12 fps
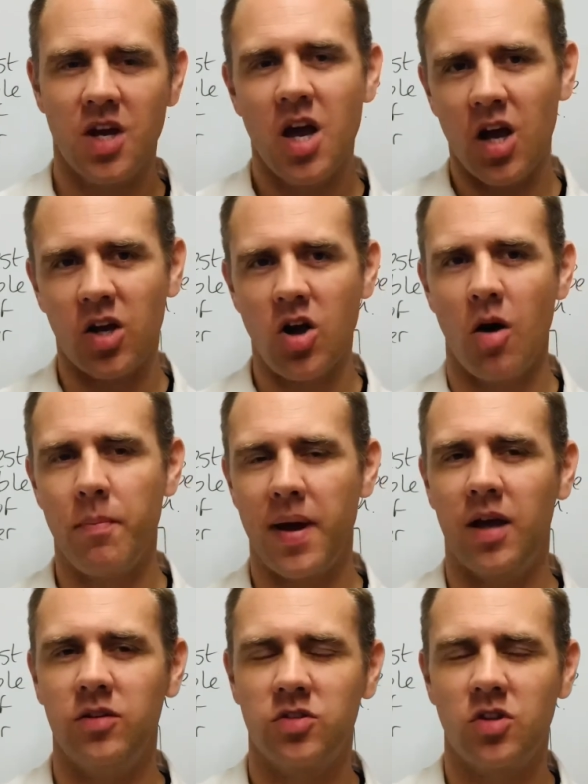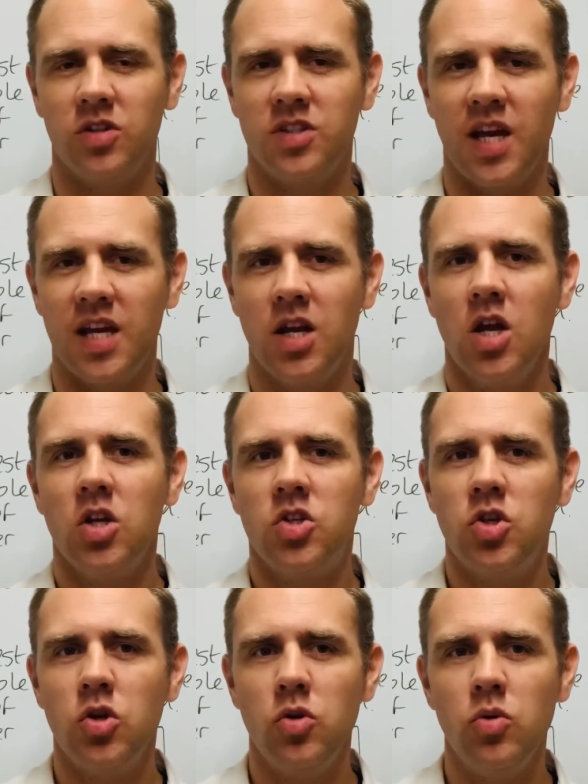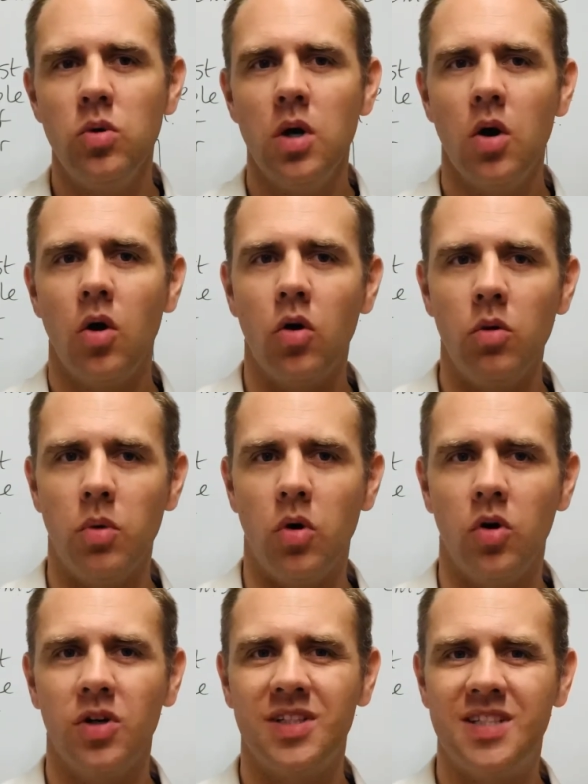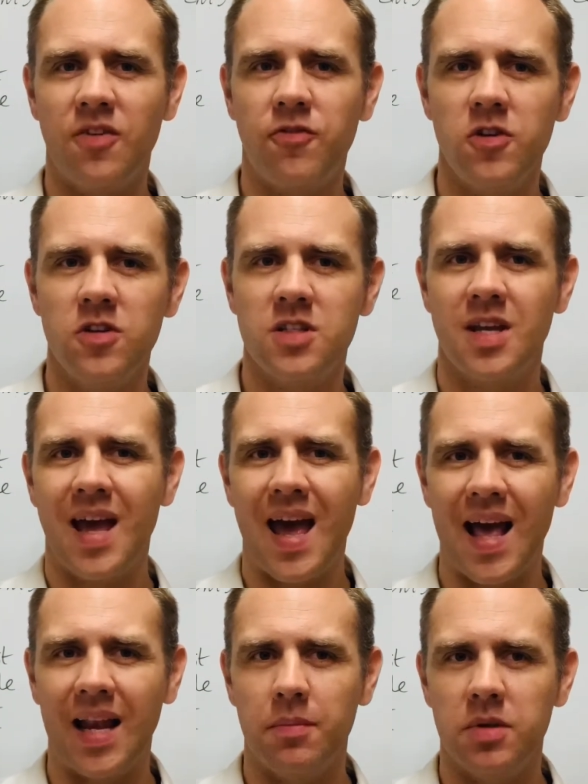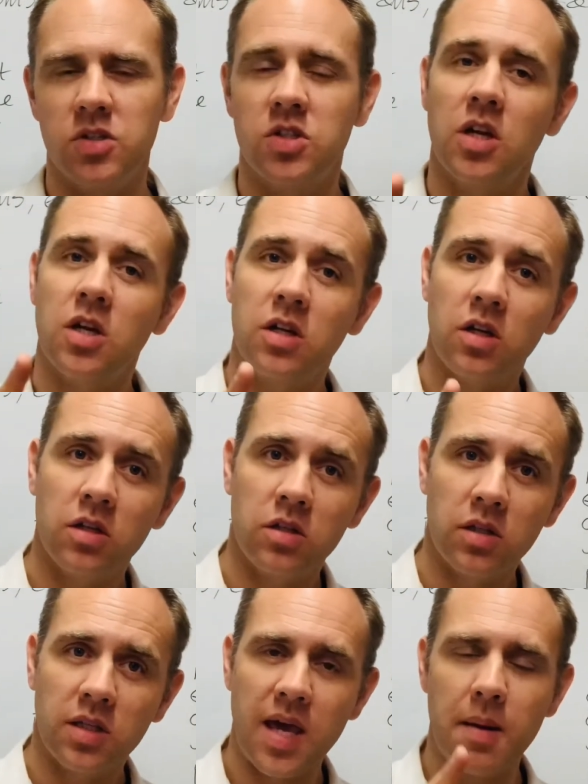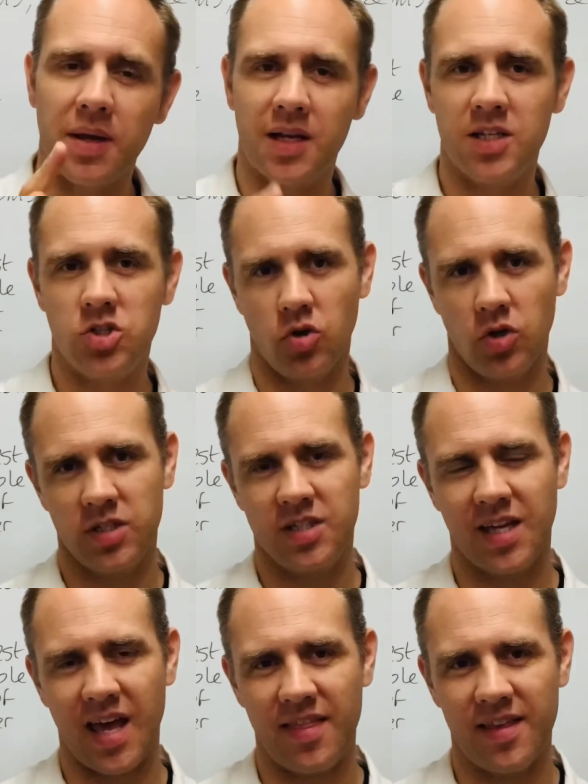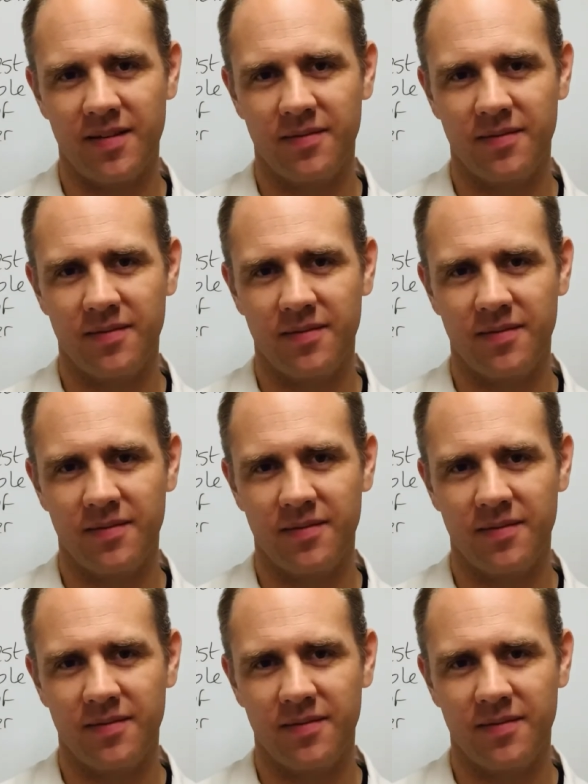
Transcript: and compounds contain two or more different elements chemically joined together.